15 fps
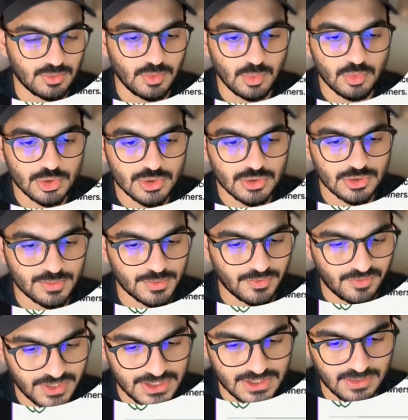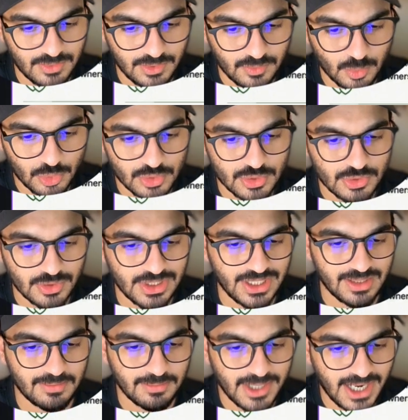We want to look professional. We want to look
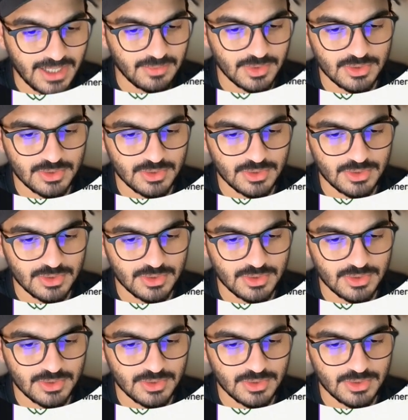like a brand.